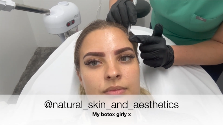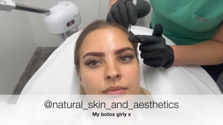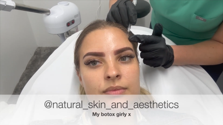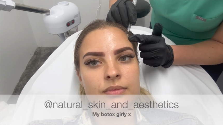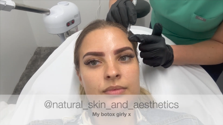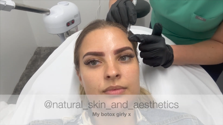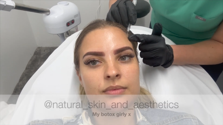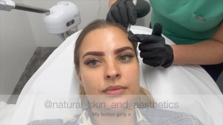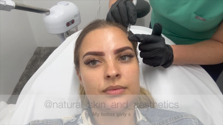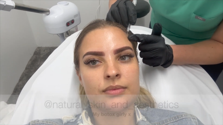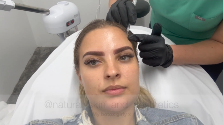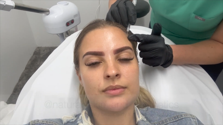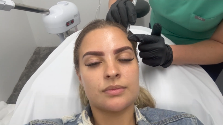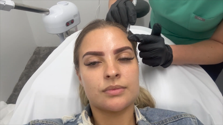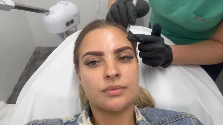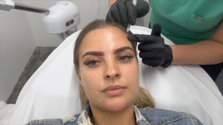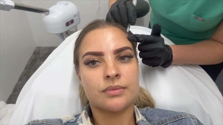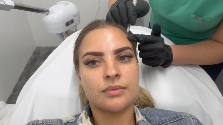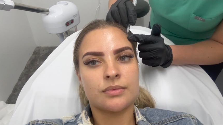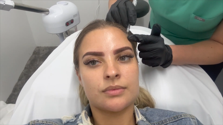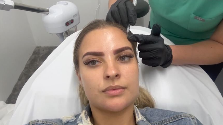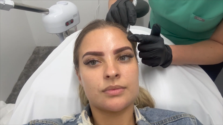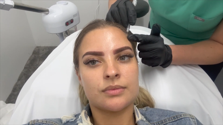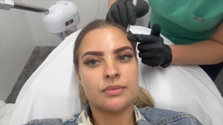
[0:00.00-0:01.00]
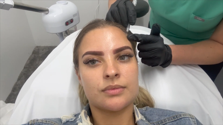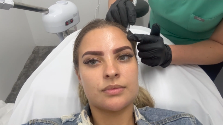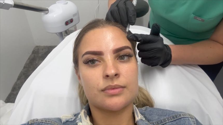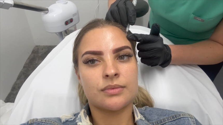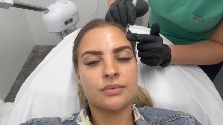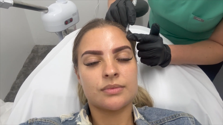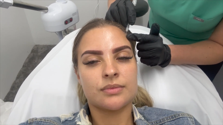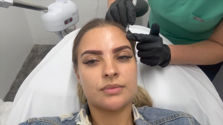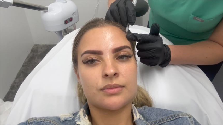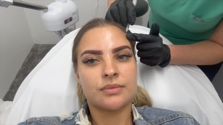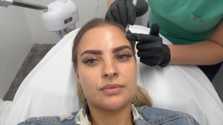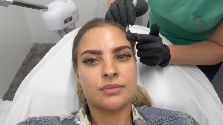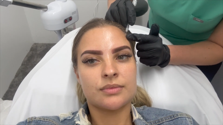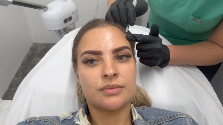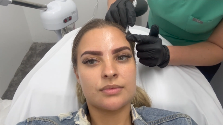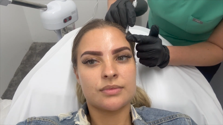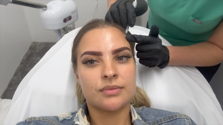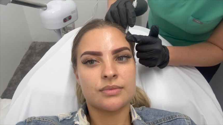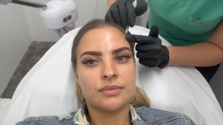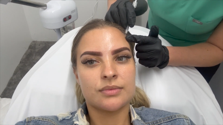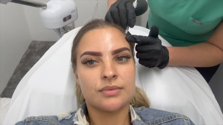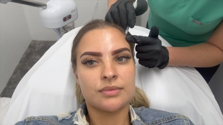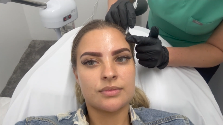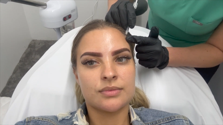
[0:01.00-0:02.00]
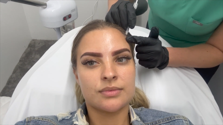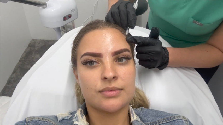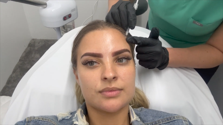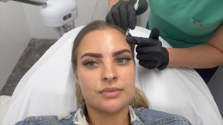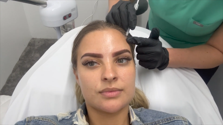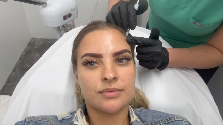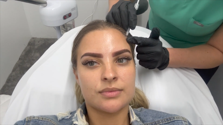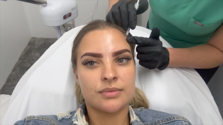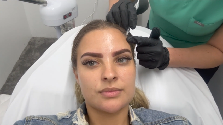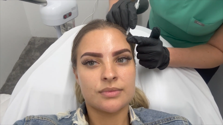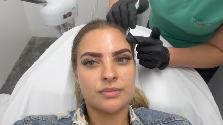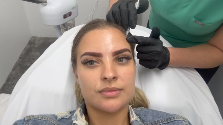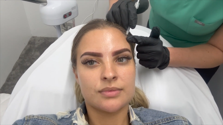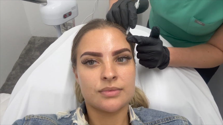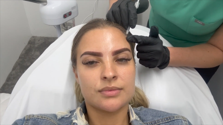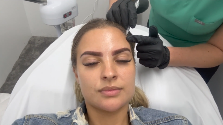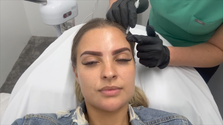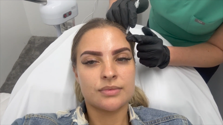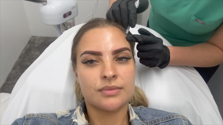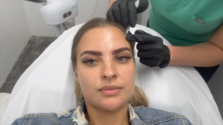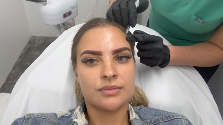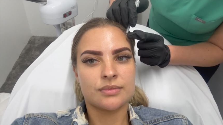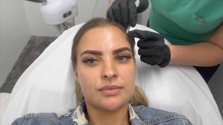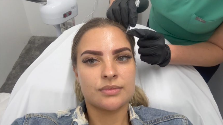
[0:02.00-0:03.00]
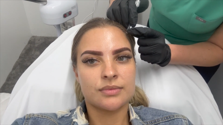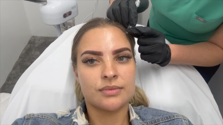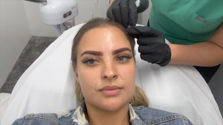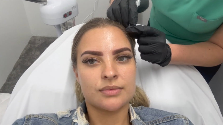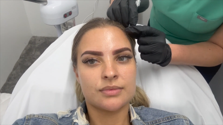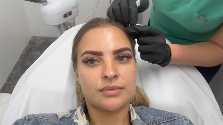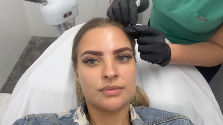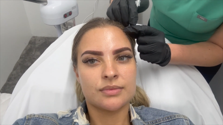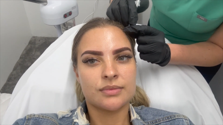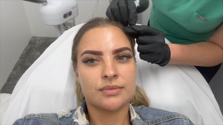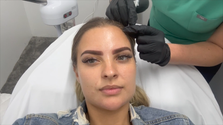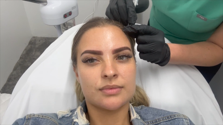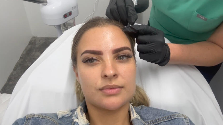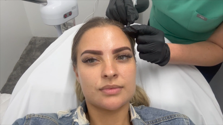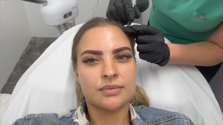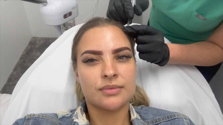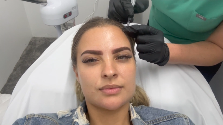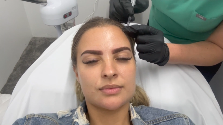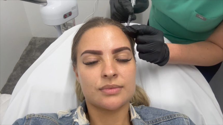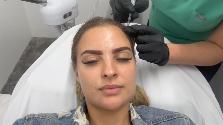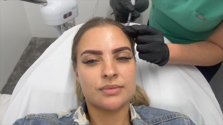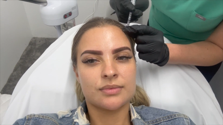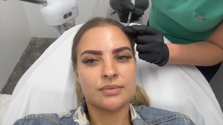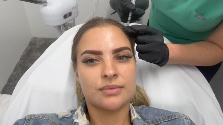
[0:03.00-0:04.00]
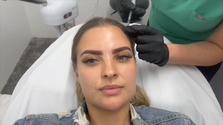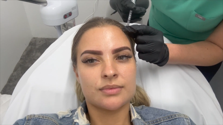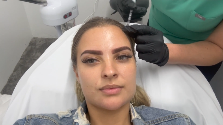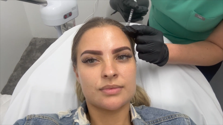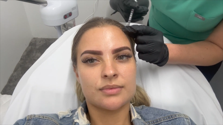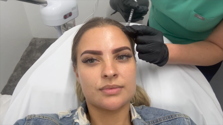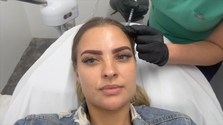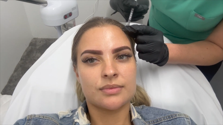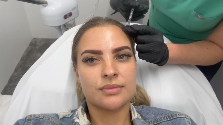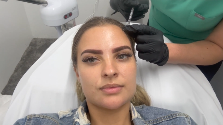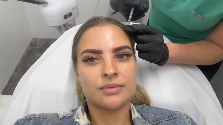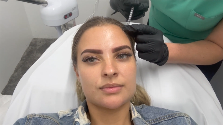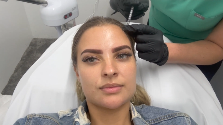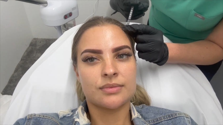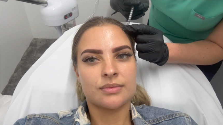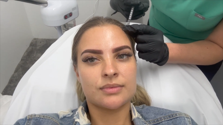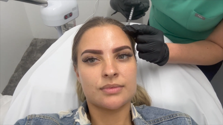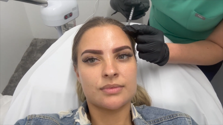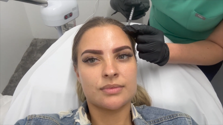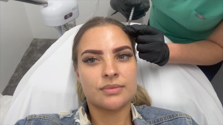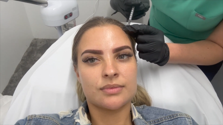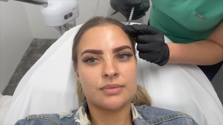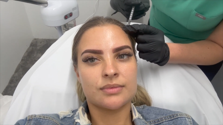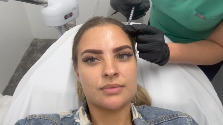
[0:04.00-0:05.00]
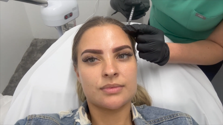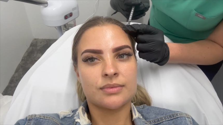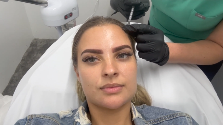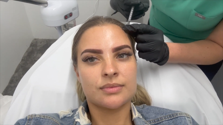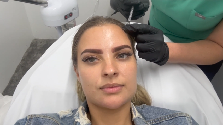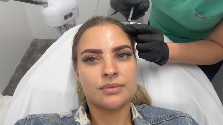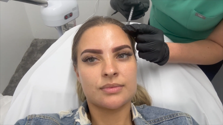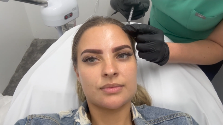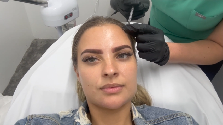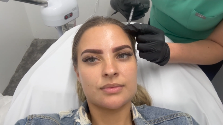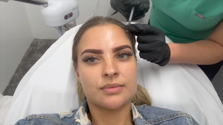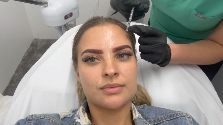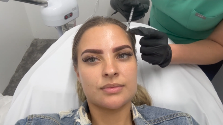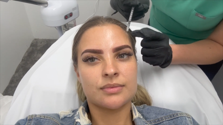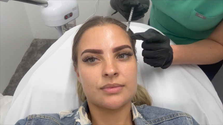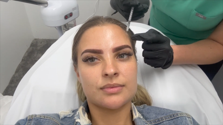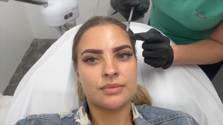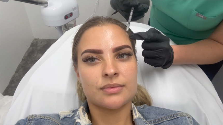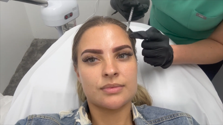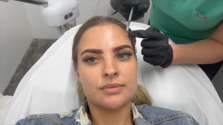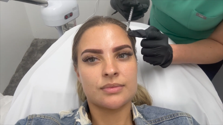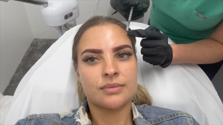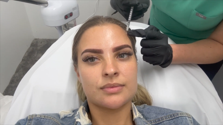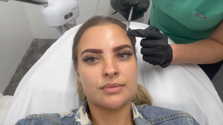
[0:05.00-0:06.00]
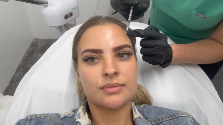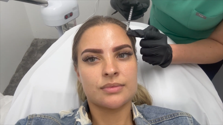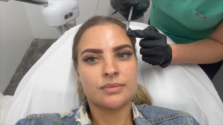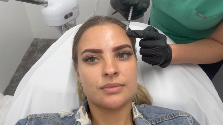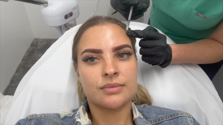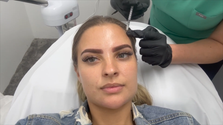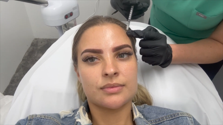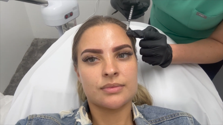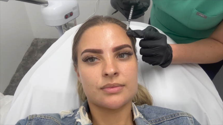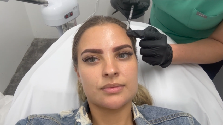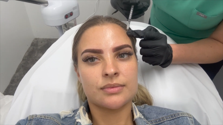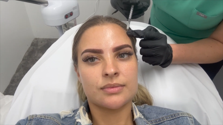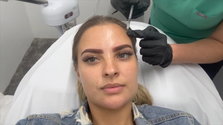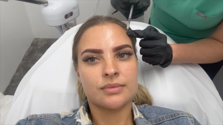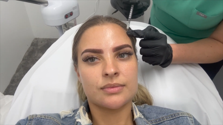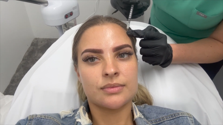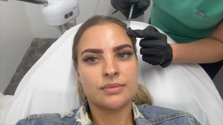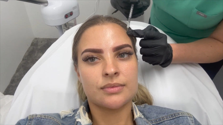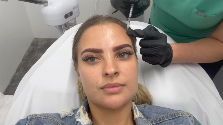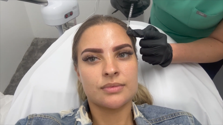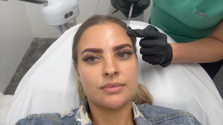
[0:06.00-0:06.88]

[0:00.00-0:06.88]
(no one is talking)